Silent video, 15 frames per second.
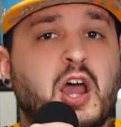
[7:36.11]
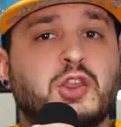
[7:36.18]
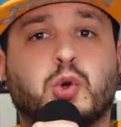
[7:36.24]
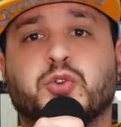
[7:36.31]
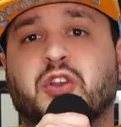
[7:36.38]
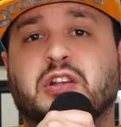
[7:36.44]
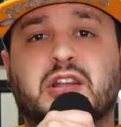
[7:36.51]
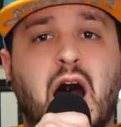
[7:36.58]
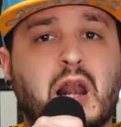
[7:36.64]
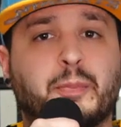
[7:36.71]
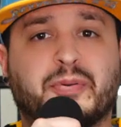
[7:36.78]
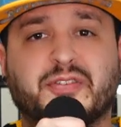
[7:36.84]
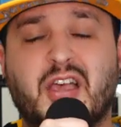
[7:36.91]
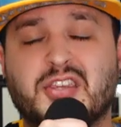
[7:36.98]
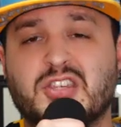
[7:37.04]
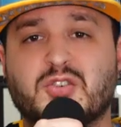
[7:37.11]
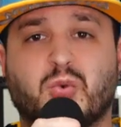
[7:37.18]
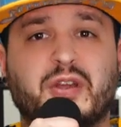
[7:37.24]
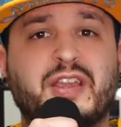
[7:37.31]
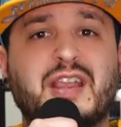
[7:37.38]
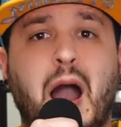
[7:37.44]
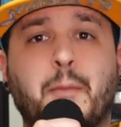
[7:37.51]
There was a lot of possessions
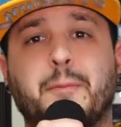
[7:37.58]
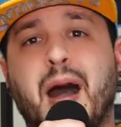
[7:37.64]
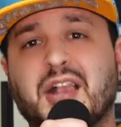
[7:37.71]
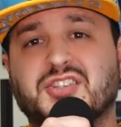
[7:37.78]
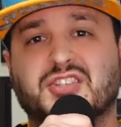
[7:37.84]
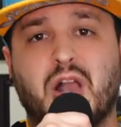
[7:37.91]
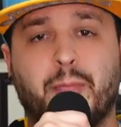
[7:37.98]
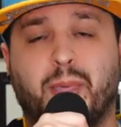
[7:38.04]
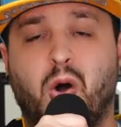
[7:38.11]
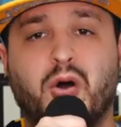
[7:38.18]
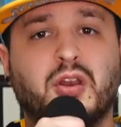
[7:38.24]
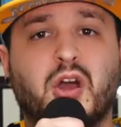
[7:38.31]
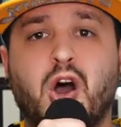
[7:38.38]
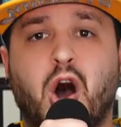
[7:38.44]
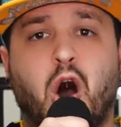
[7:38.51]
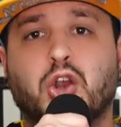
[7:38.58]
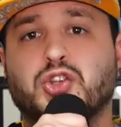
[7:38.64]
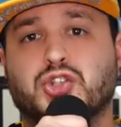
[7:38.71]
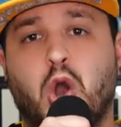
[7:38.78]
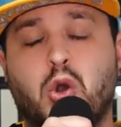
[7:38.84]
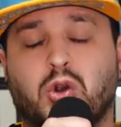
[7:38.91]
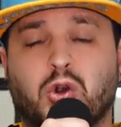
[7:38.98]
where he got matched up on
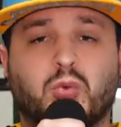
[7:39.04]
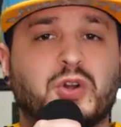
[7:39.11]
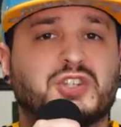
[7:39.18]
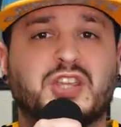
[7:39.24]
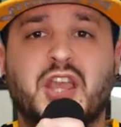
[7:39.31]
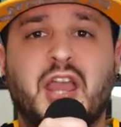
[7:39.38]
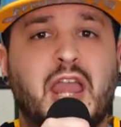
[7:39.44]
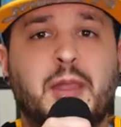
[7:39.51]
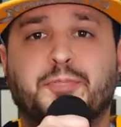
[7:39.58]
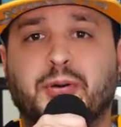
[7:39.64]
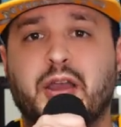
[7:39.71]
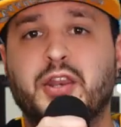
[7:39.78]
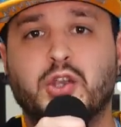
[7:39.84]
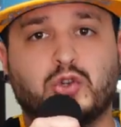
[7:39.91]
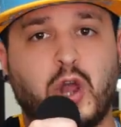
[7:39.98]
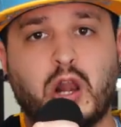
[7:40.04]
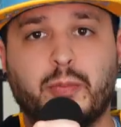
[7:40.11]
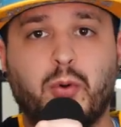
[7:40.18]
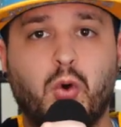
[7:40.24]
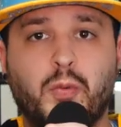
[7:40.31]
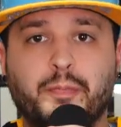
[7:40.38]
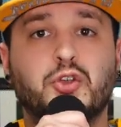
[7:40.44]
Joker, which he played
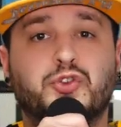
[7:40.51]
incredible.